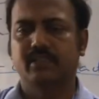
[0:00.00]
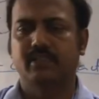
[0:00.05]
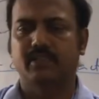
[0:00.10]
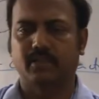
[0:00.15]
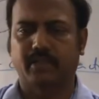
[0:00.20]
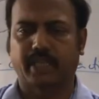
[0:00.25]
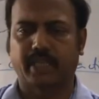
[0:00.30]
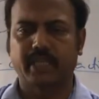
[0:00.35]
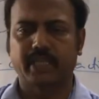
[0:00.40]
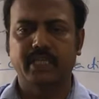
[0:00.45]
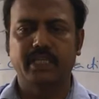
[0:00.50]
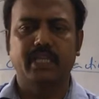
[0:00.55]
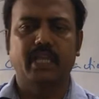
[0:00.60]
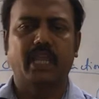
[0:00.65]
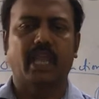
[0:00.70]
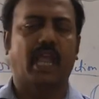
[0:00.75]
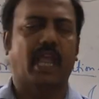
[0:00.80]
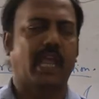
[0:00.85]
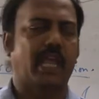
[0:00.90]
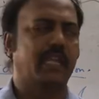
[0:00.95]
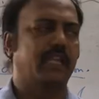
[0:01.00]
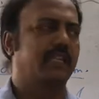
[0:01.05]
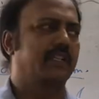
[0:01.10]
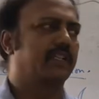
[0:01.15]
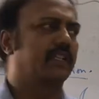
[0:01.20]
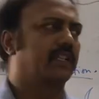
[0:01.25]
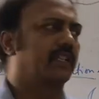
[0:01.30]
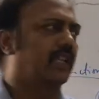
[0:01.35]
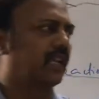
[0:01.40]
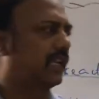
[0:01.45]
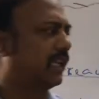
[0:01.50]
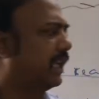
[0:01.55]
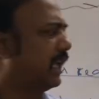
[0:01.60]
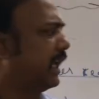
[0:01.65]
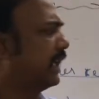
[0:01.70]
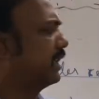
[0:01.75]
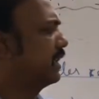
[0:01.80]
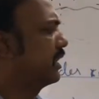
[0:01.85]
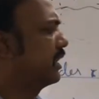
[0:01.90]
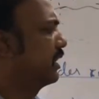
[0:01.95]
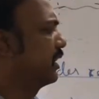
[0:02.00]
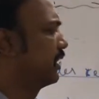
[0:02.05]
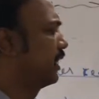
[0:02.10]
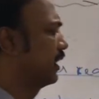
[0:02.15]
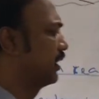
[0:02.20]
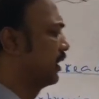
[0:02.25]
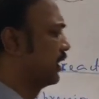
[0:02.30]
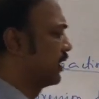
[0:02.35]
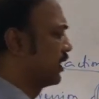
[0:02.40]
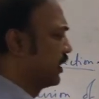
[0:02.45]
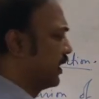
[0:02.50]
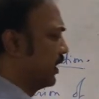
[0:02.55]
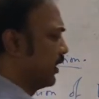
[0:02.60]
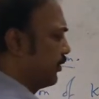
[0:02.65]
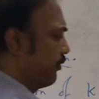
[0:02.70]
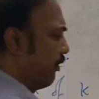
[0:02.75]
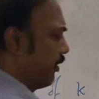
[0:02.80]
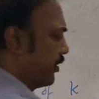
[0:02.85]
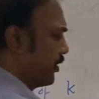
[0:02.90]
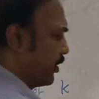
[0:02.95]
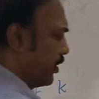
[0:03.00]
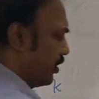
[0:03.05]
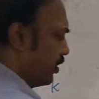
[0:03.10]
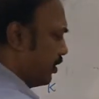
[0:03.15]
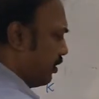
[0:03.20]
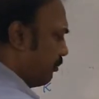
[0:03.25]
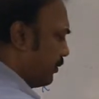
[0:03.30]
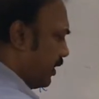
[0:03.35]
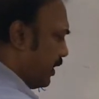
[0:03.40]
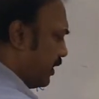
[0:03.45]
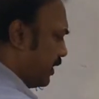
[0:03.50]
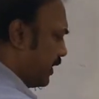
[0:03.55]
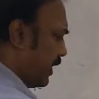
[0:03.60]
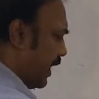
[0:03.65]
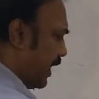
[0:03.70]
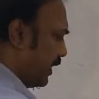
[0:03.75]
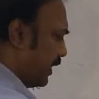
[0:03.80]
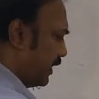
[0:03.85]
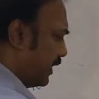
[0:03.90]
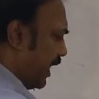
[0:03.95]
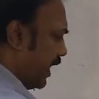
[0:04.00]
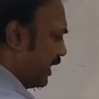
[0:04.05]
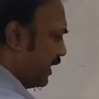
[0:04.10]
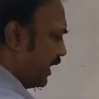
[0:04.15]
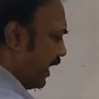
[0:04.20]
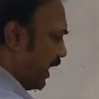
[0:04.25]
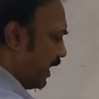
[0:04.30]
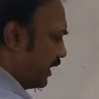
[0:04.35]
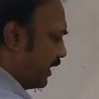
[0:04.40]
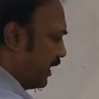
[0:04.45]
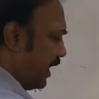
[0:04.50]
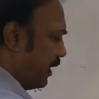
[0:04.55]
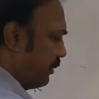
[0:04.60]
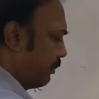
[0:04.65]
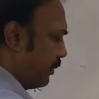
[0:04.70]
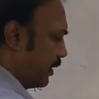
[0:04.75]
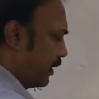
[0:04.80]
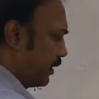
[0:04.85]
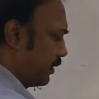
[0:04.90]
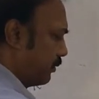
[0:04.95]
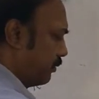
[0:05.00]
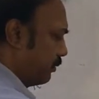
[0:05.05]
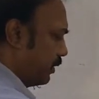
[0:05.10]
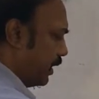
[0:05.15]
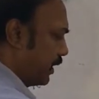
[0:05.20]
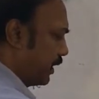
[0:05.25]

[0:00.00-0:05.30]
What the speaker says: Okay, and let the concentration of the reactant at that particular